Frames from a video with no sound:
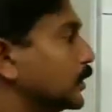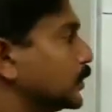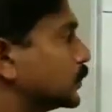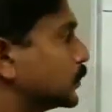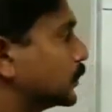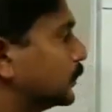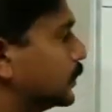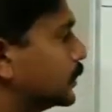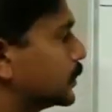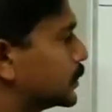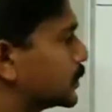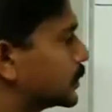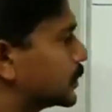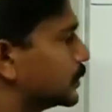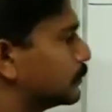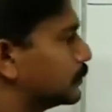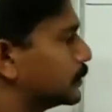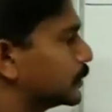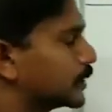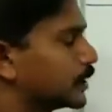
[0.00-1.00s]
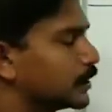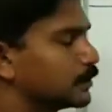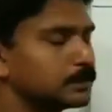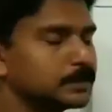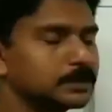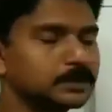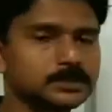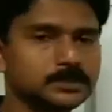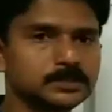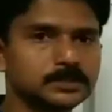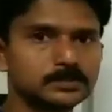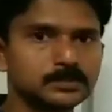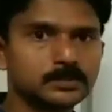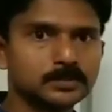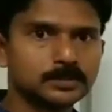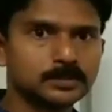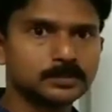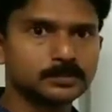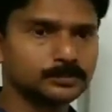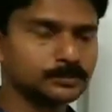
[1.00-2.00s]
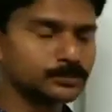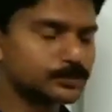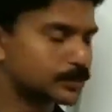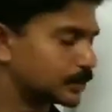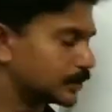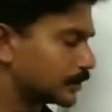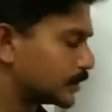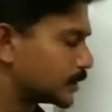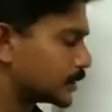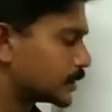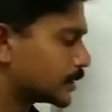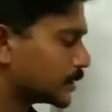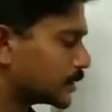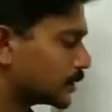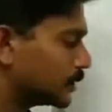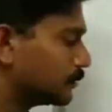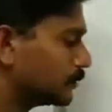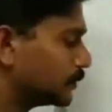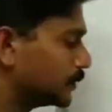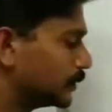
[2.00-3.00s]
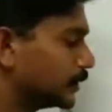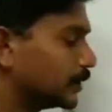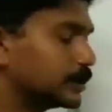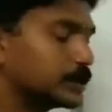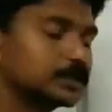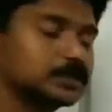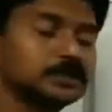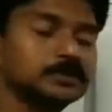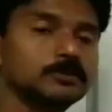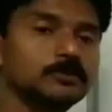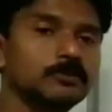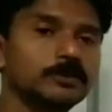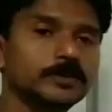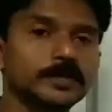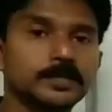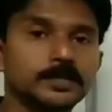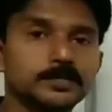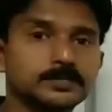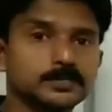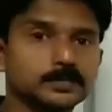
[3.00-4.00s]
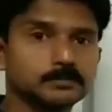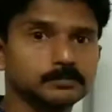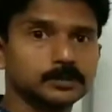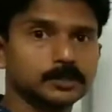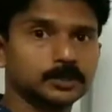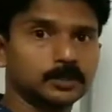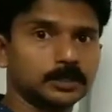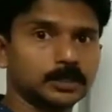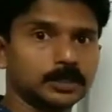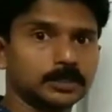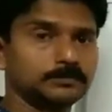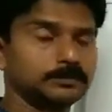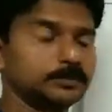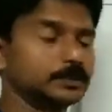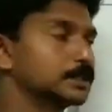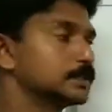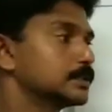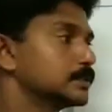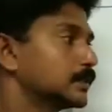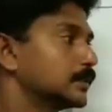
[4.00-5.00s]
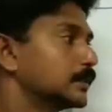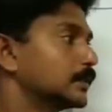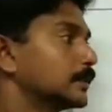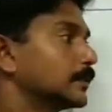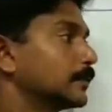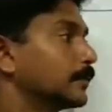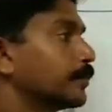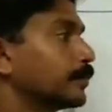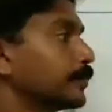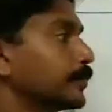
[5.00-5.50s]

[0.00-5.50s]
So this is simple curve, but it is not closed. This is not a simple curve. We can say it.